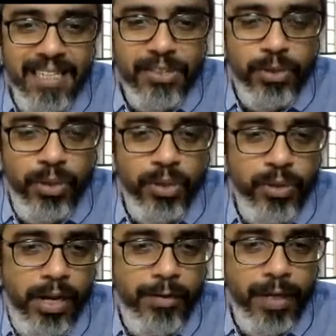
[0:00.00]
So
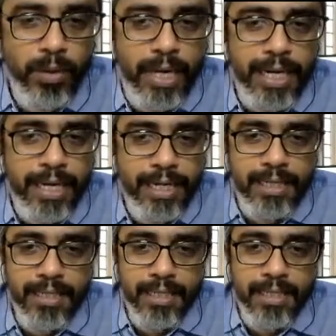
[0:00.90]
you have a look at
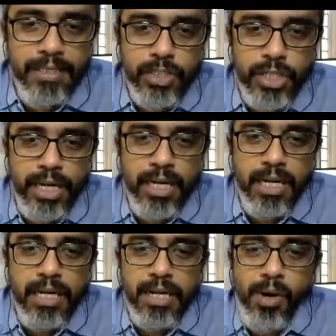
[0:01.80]
it. String
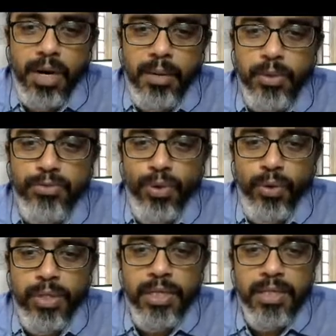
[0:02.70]
column to
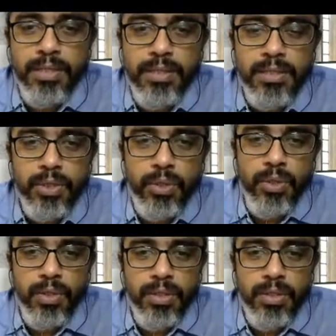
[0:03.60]
float. So